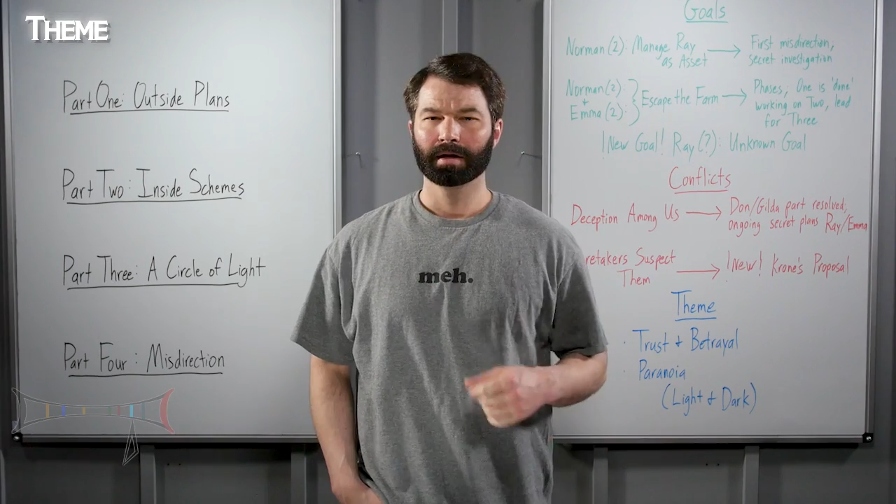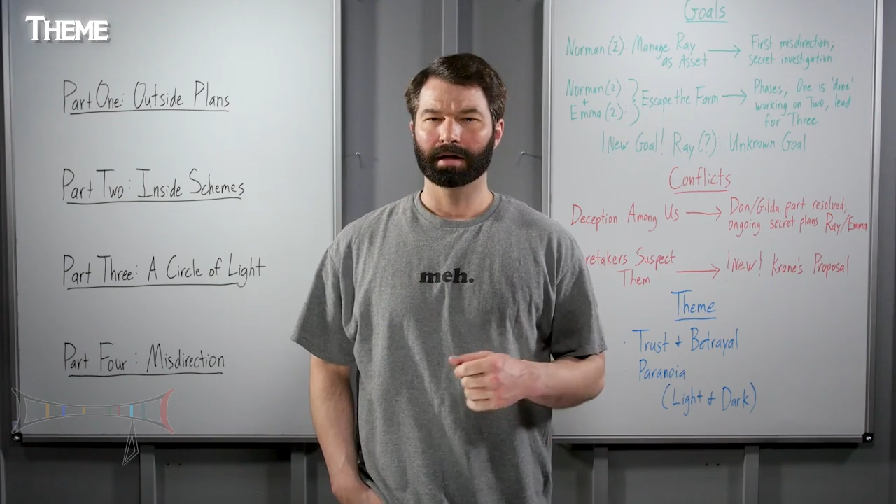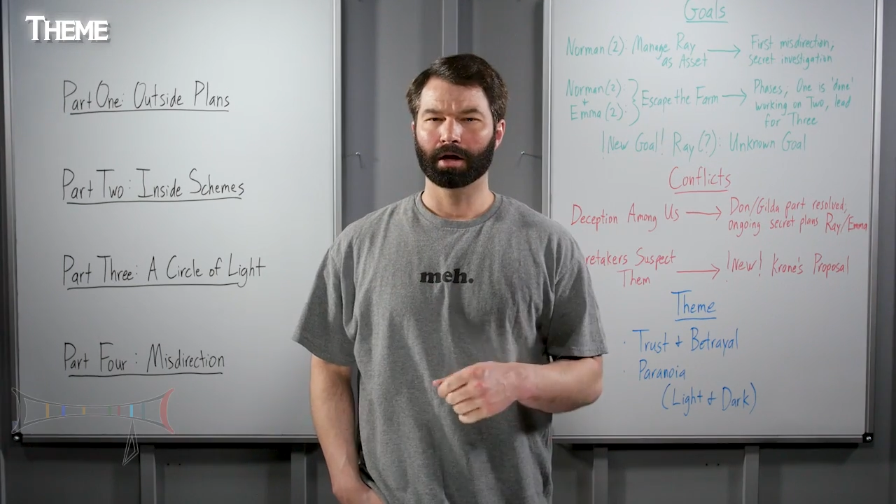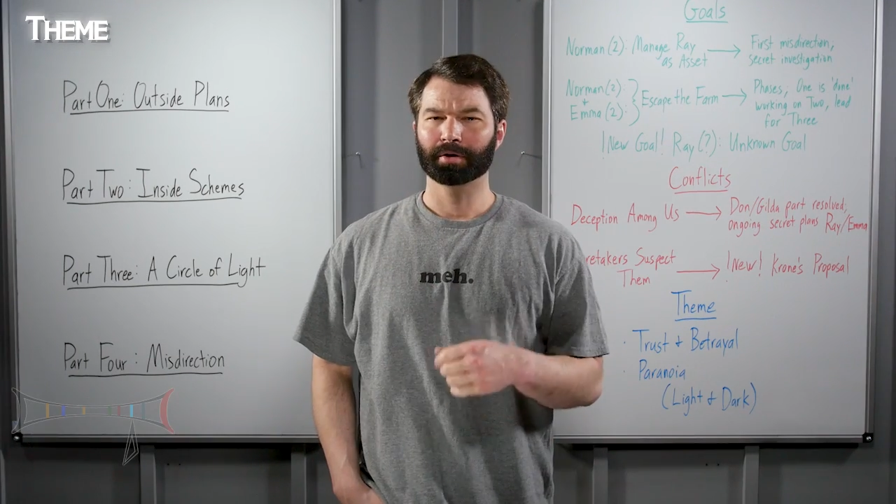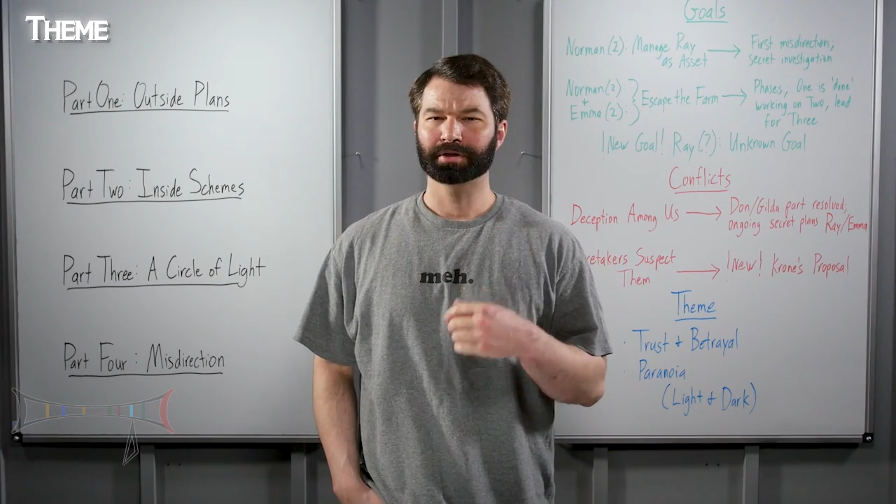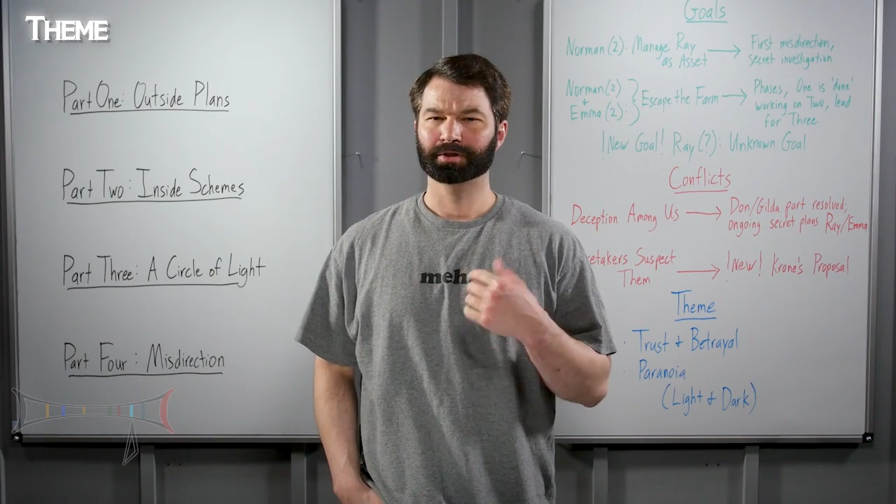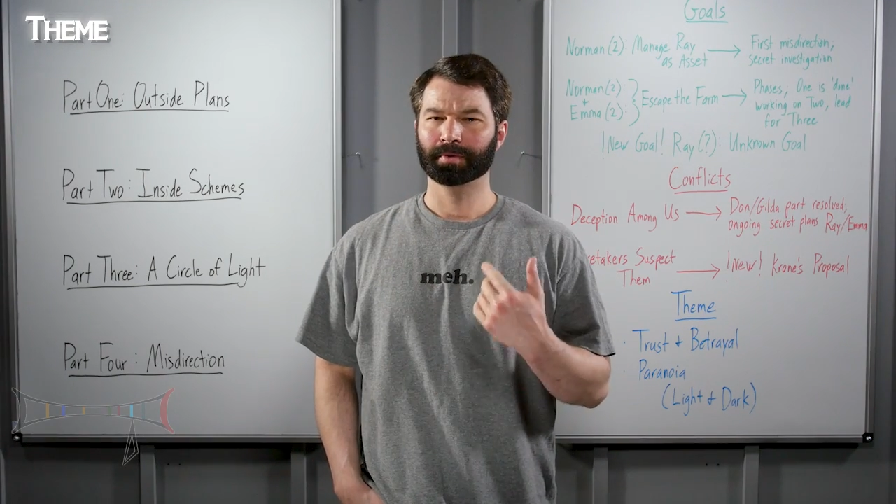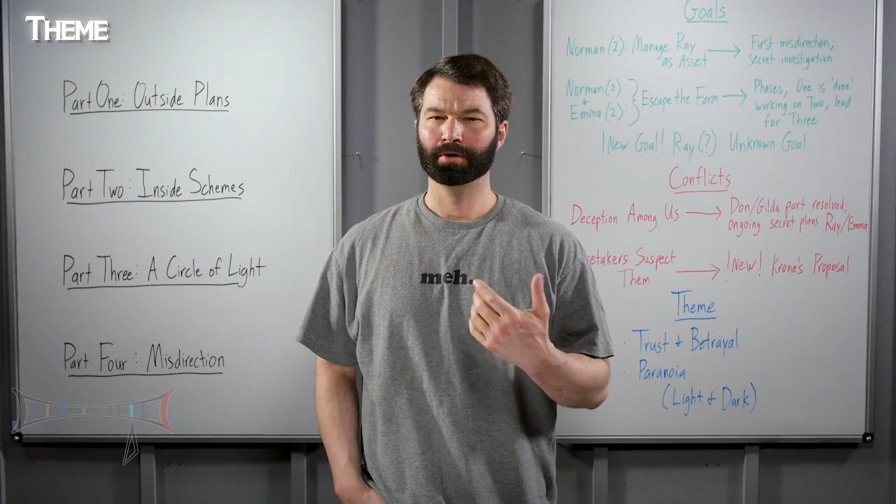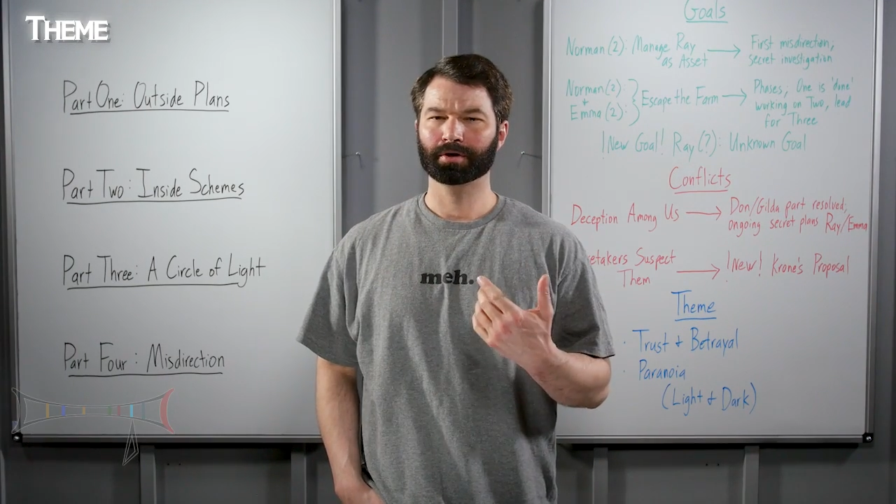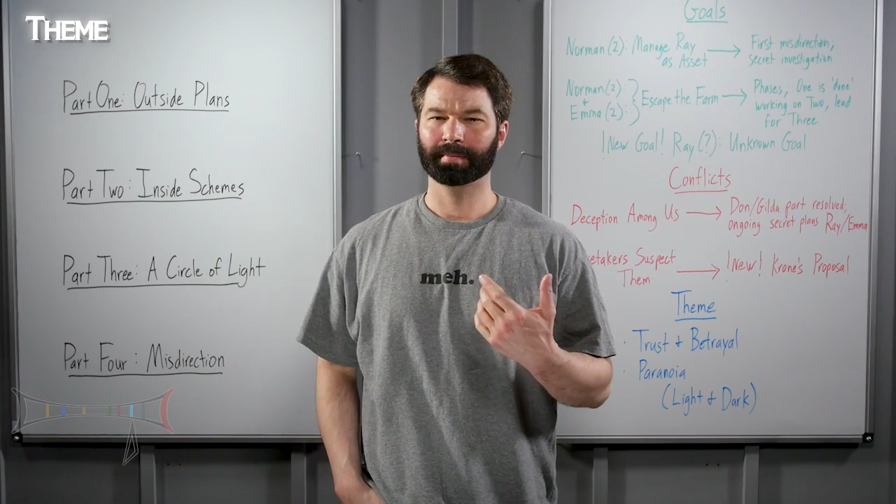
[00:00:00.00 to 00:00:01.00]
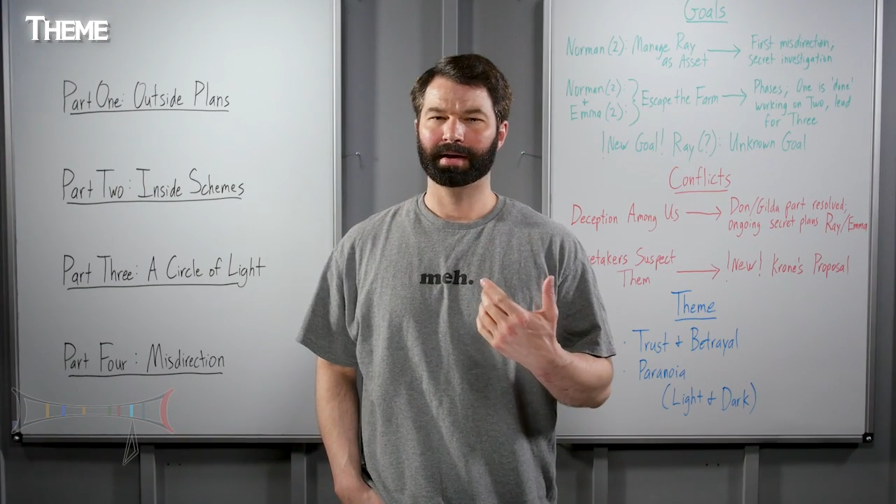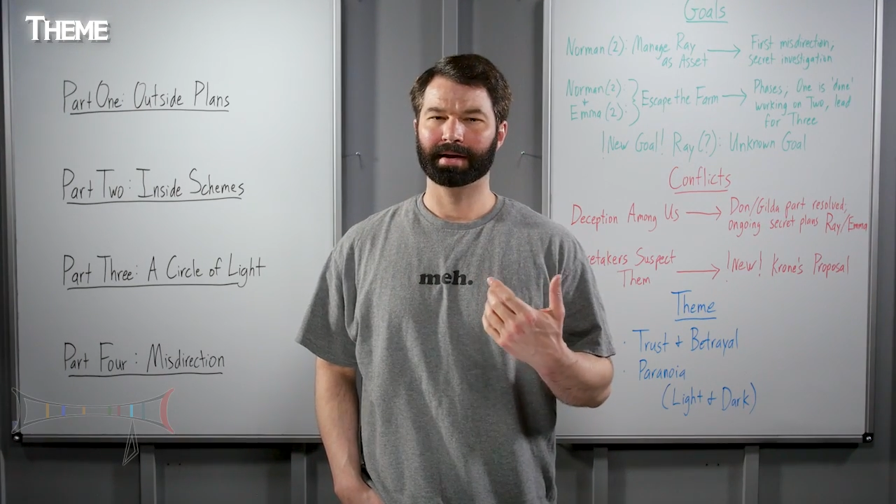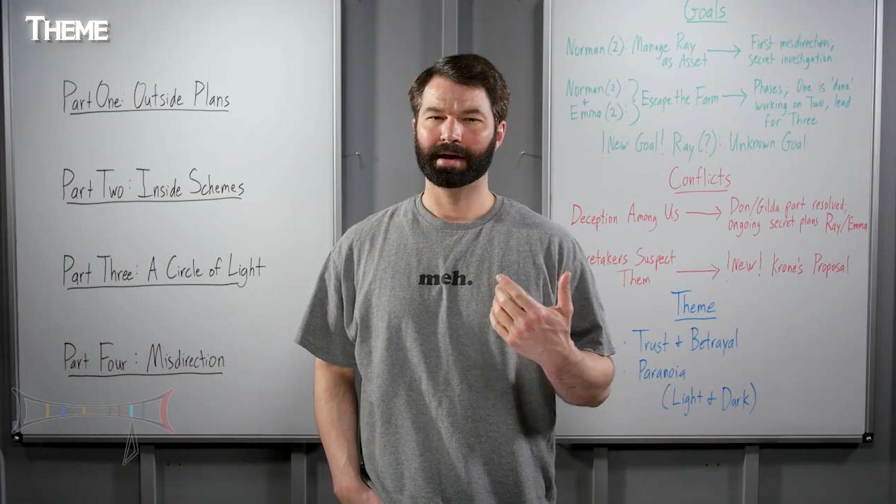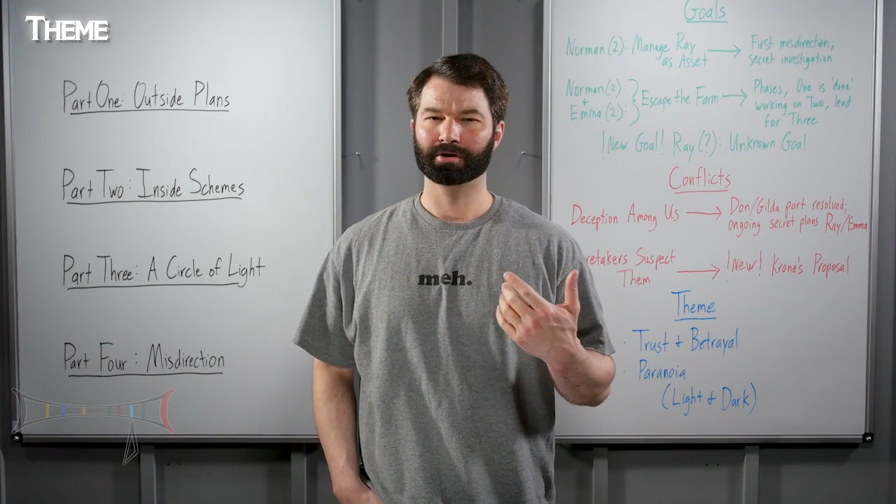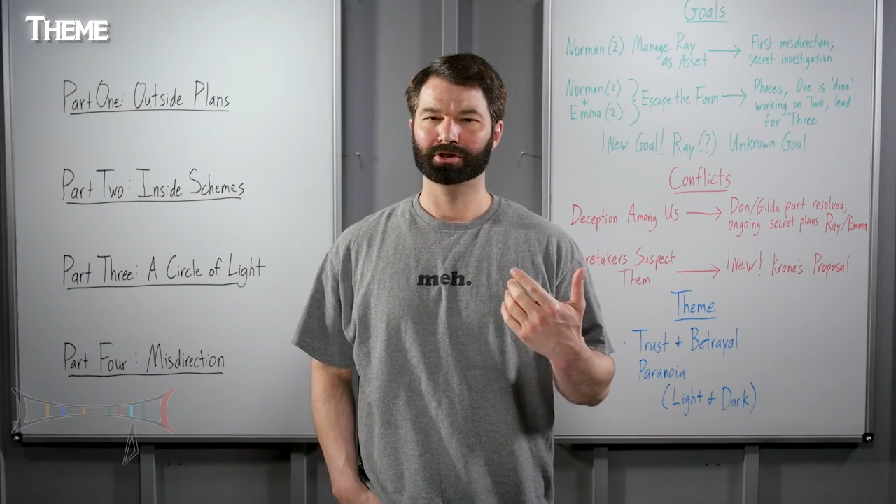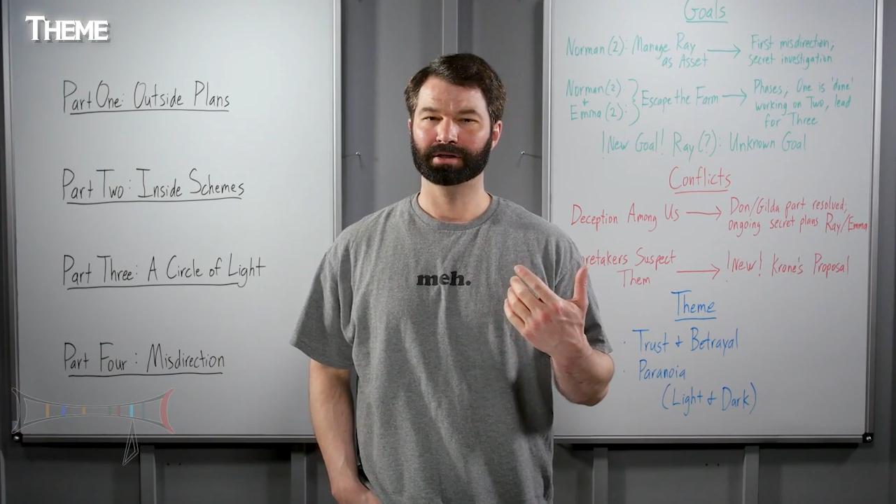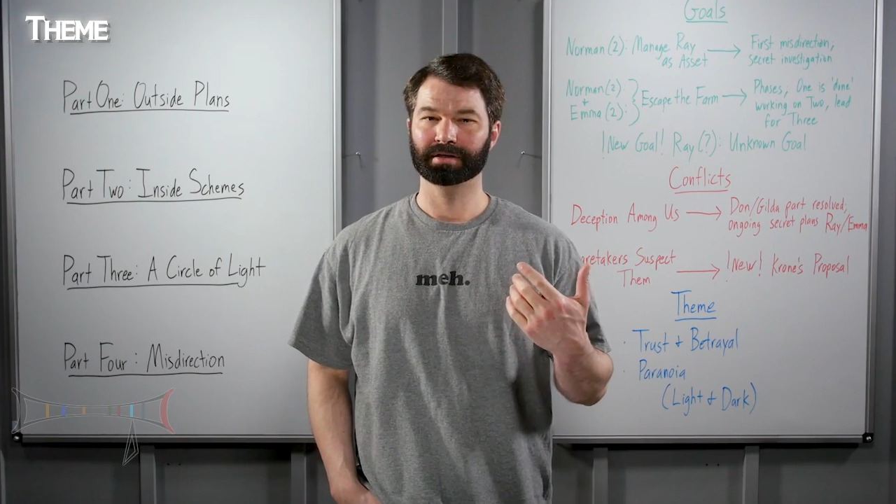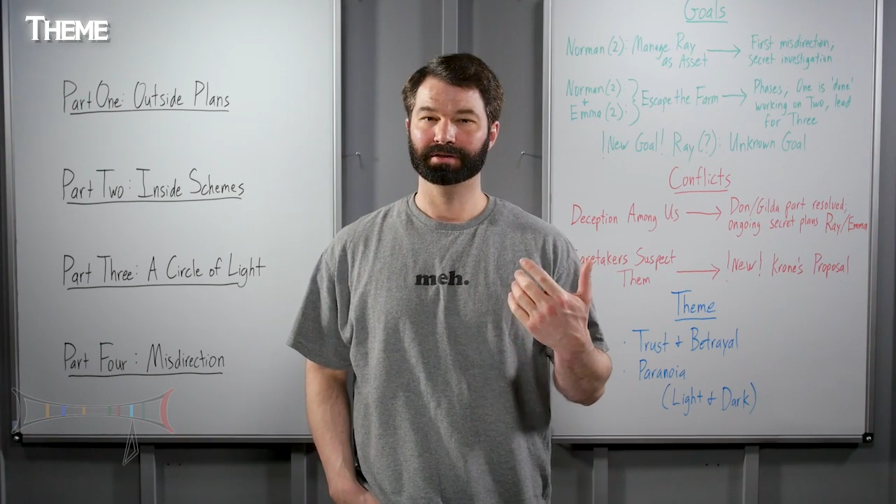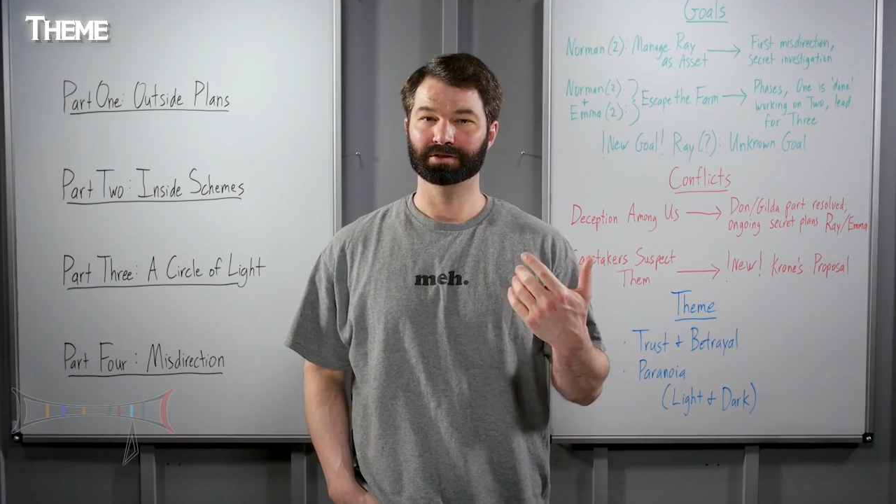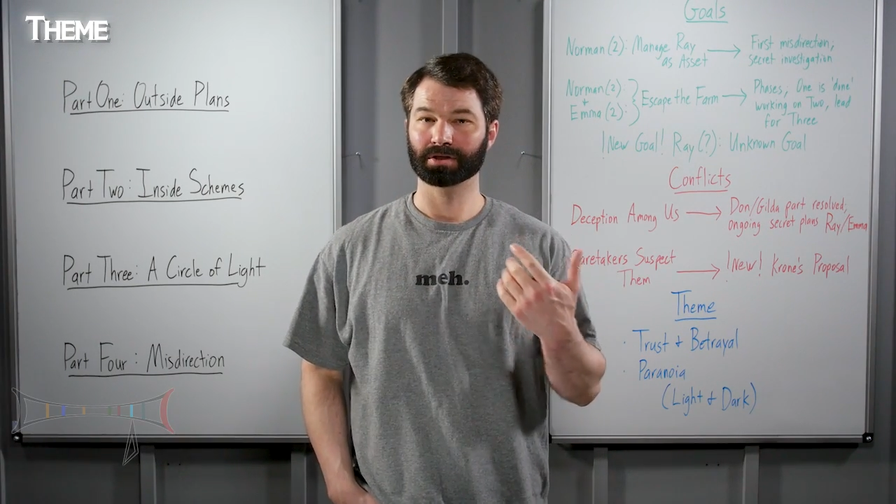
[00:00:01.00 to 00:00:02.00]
I already spoke about how she is